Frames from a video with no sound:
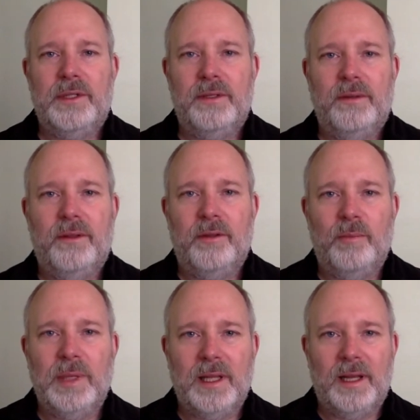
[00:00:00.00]
truth,
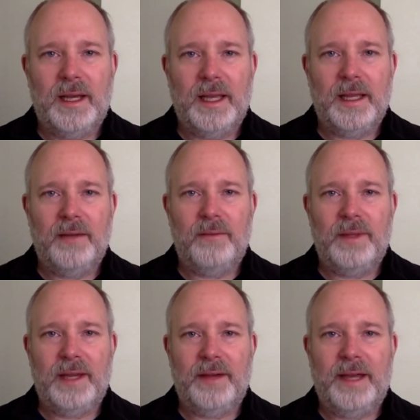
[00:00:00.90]
belonging,
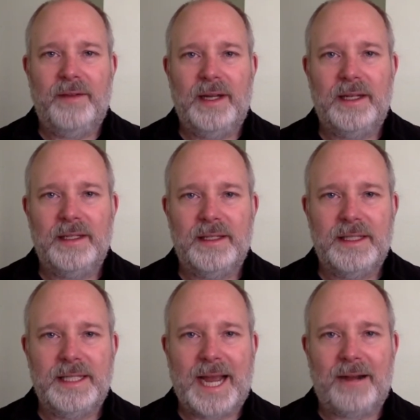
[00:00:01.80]
without having to
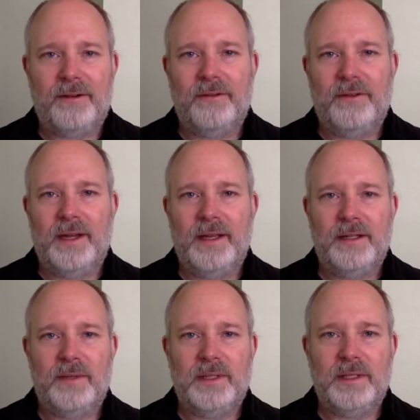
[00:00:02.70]

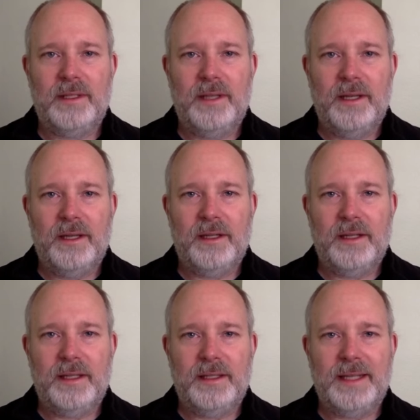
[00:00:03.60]
sacrifice what's
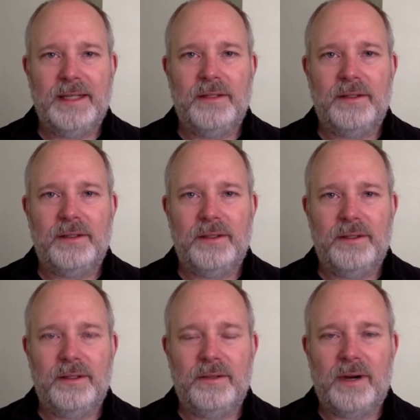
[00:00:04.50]
essential to
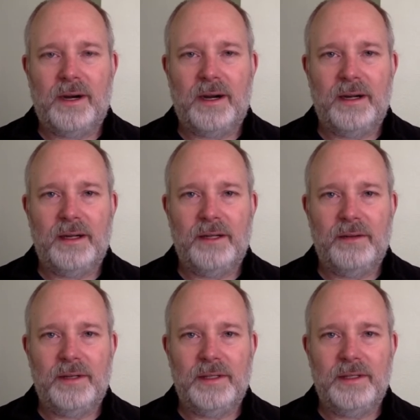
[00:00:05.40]
who you are
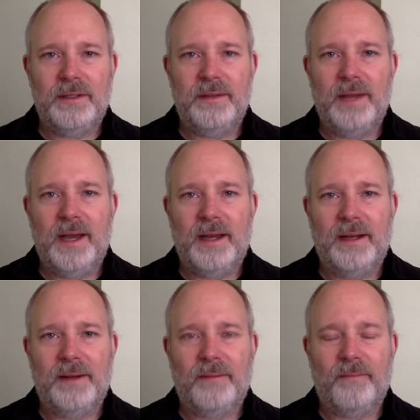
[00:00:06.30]
in order to do that.
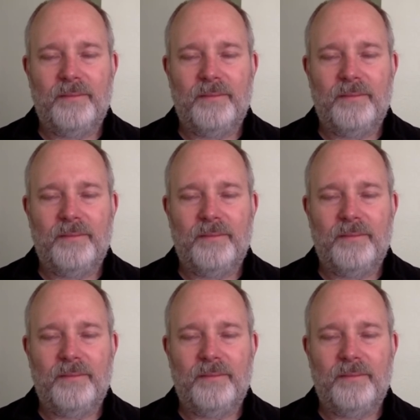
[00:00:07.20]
